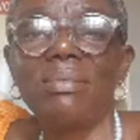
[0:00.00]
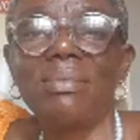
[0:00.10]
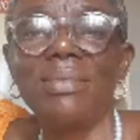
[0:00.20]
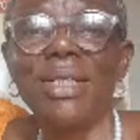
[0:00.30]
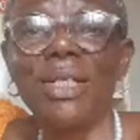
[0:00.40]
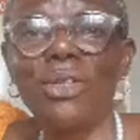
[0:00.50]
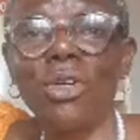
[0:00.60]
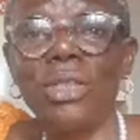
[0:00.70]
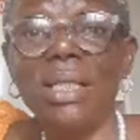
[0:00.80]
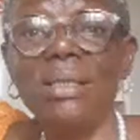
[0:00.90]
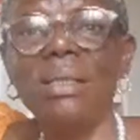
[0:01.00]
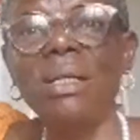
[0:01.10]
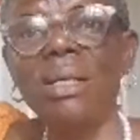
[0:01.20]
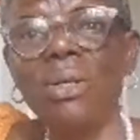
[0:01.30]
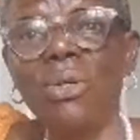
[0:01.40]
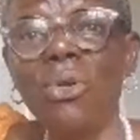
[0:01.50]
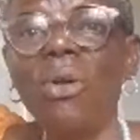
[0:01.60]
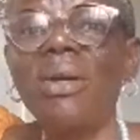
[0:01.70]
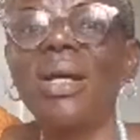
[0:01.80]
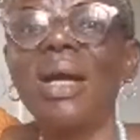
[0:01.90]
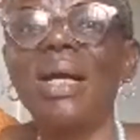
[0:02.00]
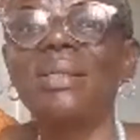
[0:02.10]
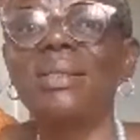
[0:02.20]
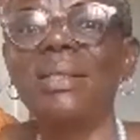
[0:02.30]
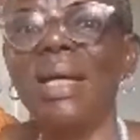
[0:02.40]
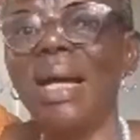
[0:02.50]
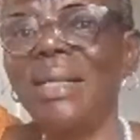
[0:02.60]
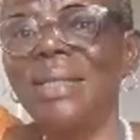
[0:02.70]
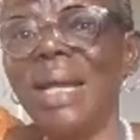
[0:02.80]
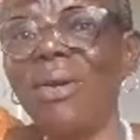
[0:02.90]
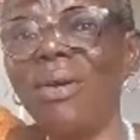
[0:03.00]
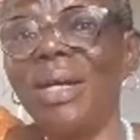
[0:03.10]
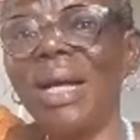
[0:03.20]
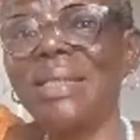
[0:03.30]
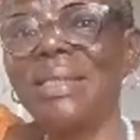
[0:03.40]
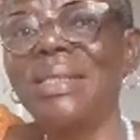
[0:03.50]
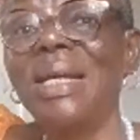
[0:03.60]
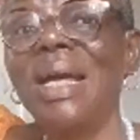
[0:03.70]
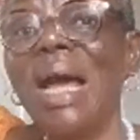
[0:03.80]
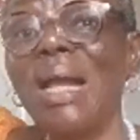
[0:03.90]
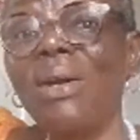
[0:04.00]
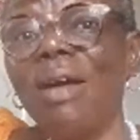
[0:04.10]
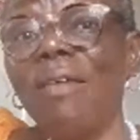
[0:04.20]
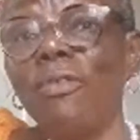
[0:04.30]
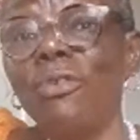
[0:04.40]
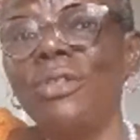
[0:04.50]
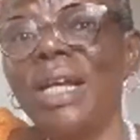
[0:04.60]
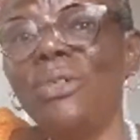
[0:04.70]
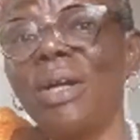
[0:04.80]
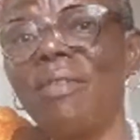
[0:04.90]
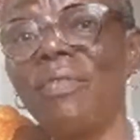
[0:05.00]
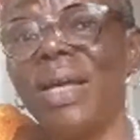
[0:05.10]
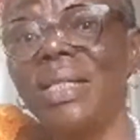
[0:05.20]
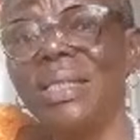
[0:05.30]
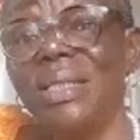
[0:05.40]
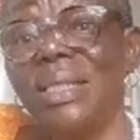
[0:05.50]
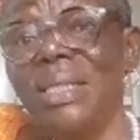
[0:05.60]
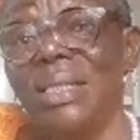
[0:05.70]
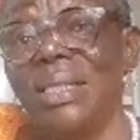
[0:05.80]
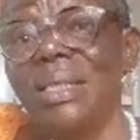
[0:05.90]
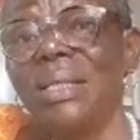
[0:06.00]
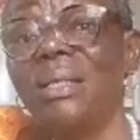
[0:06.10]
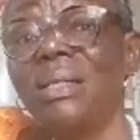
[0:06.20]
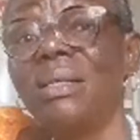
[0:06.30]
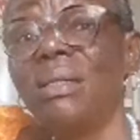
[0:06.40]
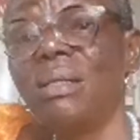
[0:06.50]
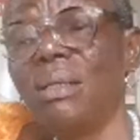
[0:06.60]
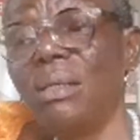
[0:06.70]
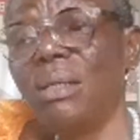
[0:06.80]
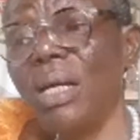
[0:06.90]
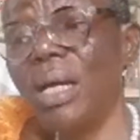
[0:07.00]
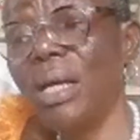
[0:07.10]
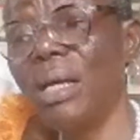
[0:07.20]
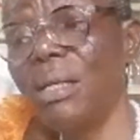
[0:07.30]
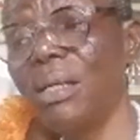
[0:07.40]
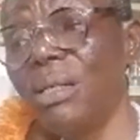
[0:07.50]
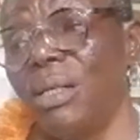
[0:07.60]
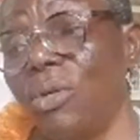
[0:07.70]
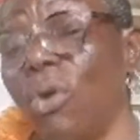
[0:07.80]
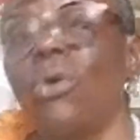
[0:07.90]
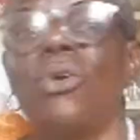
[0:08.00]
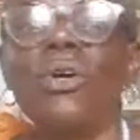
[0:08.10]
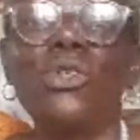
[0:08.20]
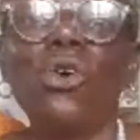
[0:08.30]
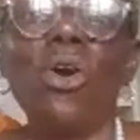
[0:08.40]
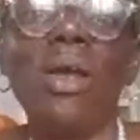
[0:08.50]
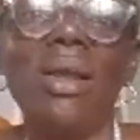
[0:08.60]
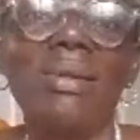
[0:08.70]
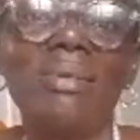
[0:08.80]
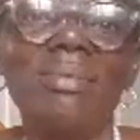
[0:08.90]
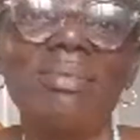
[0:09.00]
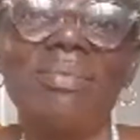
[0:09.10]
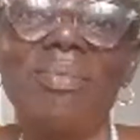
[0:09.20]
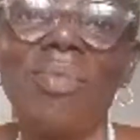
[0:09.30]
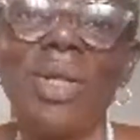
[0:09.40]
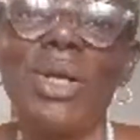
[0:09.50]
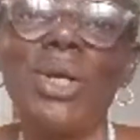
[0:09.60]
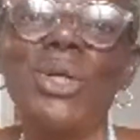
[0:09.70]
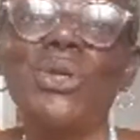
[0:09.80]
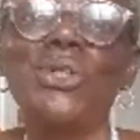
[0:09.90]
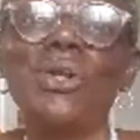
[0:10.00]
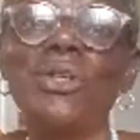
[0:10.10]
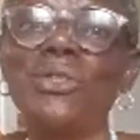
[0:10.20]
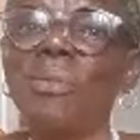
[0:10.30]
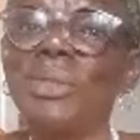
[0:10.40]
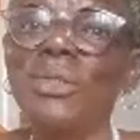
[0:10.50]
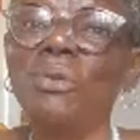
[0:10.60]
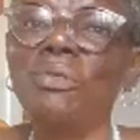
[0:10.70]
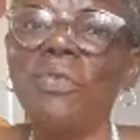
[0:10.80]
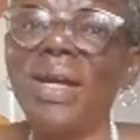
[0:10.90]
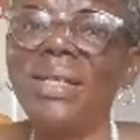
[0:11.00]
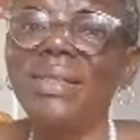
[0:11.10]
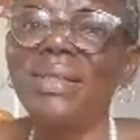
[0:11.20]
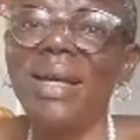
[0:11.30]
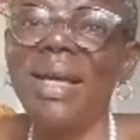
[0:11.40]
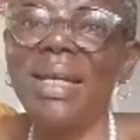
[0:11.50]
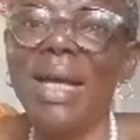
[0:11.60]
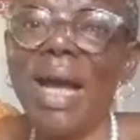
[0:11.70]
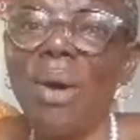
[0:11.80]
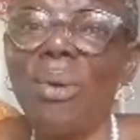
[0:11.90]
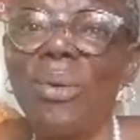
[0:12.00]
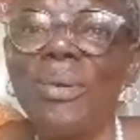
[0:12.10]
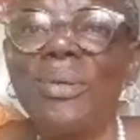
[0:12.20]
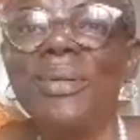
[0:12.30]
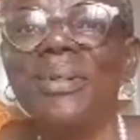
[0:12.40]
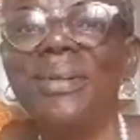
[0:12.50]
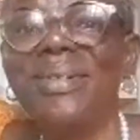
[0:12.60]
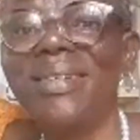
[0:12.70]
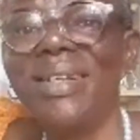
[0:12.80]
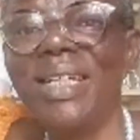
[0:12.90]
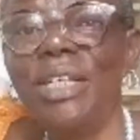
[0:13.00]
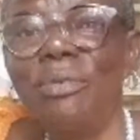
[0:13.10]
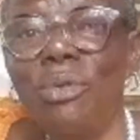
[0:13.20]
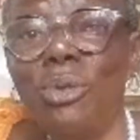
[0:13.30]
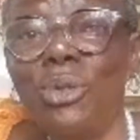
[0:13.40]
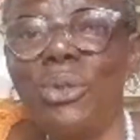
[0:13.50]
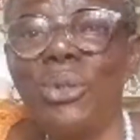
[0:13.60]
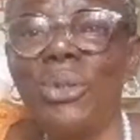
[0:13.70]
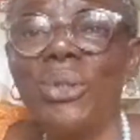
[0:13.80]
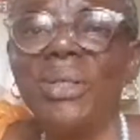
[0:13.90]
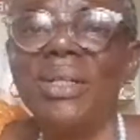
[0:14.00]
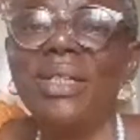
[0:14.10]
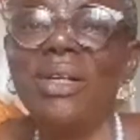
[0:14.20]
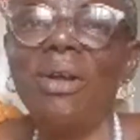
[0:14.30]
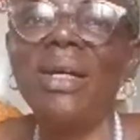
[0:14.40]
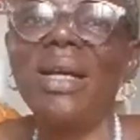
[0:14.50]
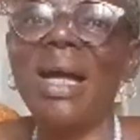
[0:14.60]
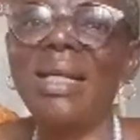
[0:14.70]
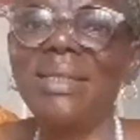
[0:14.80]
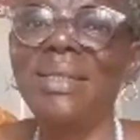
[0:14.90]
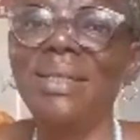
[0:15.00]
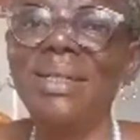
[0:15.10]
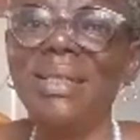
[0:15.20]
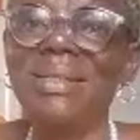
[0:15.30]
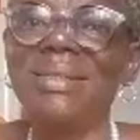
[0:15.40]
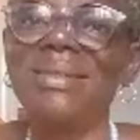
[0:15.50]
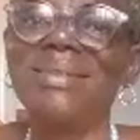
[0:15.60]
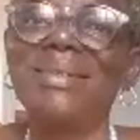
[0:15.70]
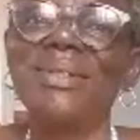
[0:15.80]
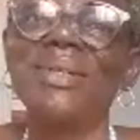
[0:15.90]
It contains lauric acid. And that lauric acid, another food that you can find it is the coconut oil. So it's not something you find anyhow in foods. The lauric acid is